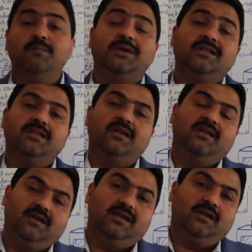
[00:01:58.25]
But in the
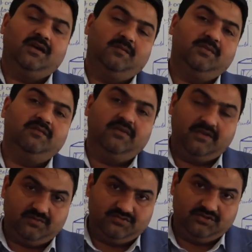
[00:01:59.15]
real time, the
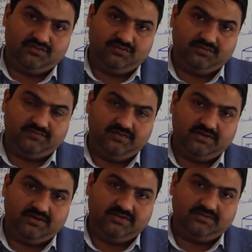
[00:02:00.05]
warehouse resource
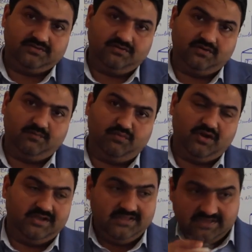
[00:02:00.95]
workers or
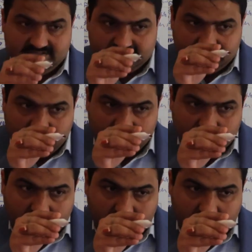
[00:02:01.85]
employee, they scan the